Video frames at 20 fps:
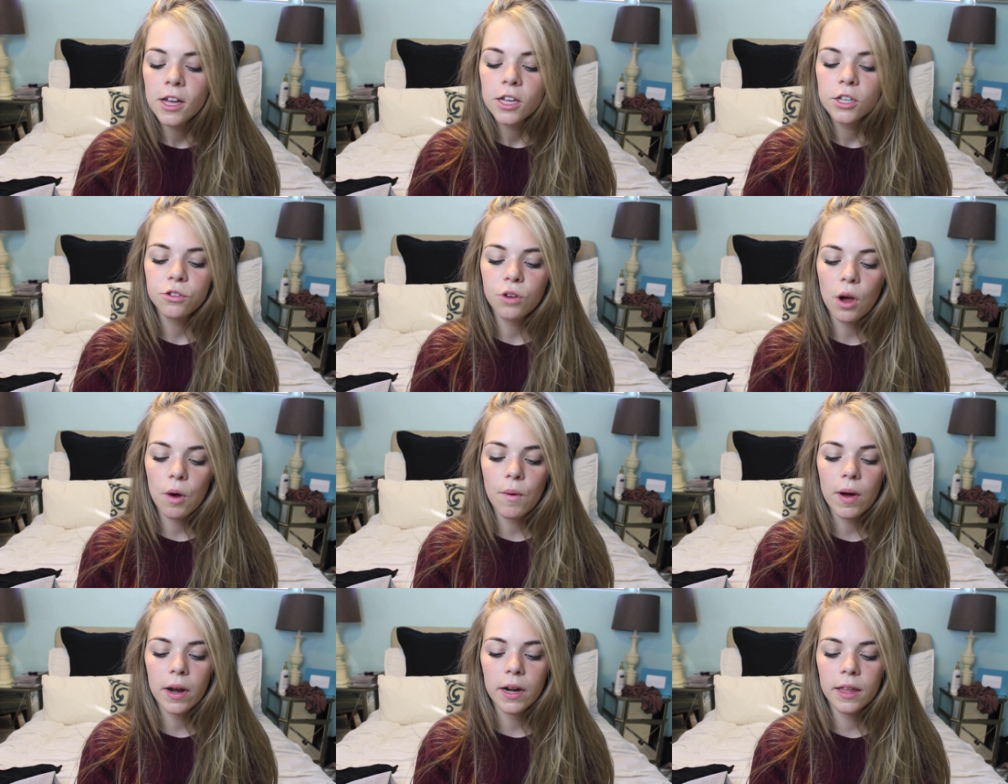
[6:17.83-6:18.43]

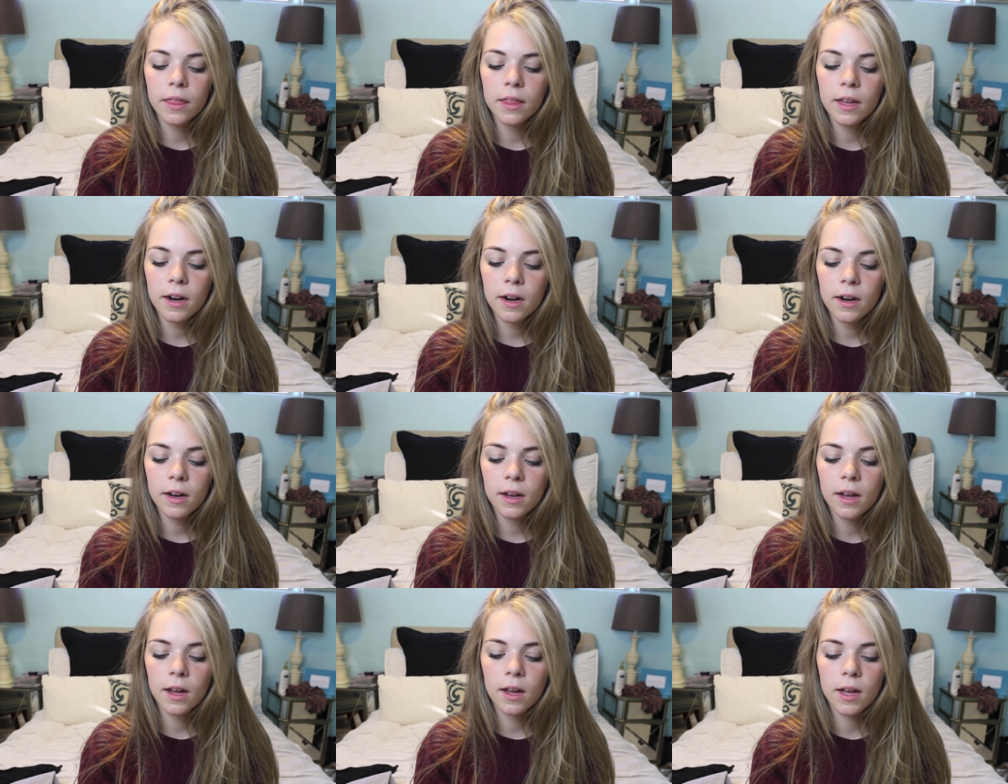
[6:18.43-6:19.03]
So I went in
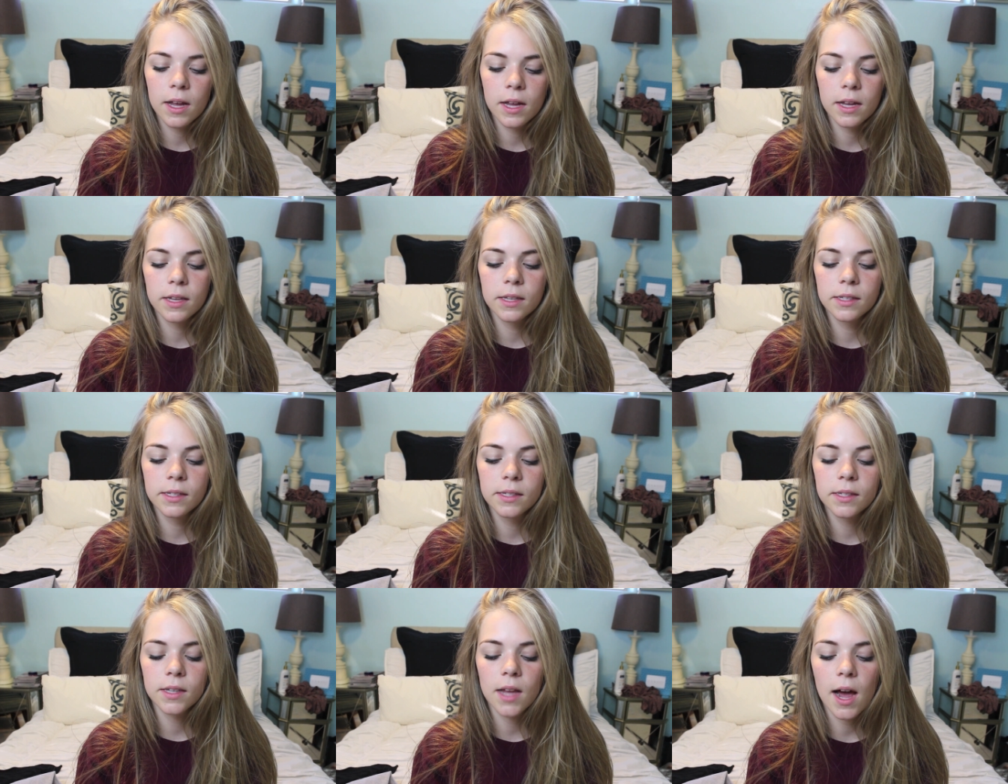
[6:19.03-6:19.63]
there
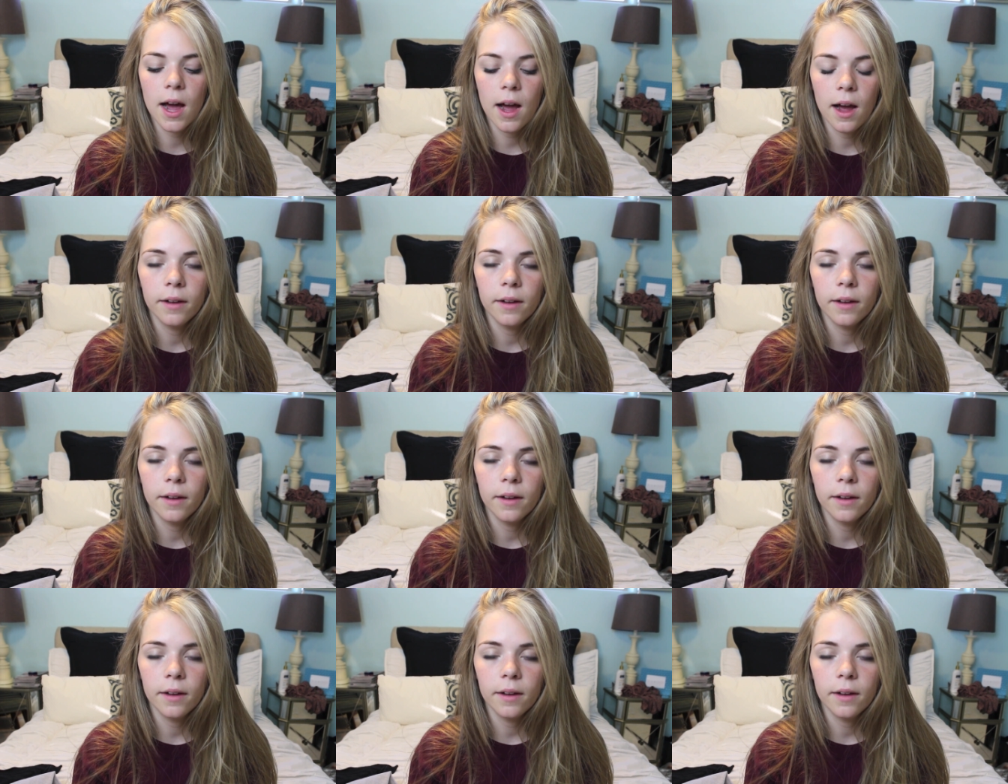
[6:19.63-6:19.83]
because